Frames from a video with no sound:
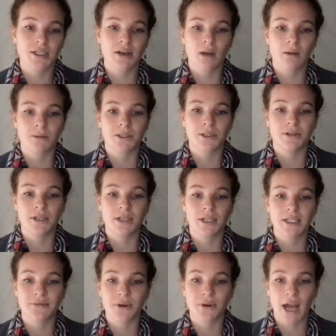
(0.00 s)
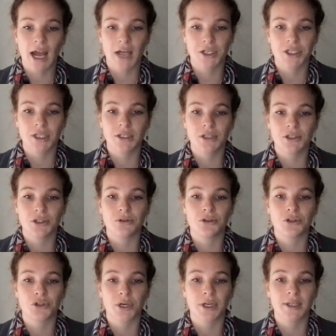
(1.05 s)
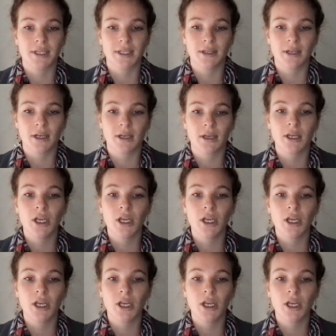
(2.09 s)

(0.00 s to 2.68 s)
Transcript: and opportunities for action to strengthen the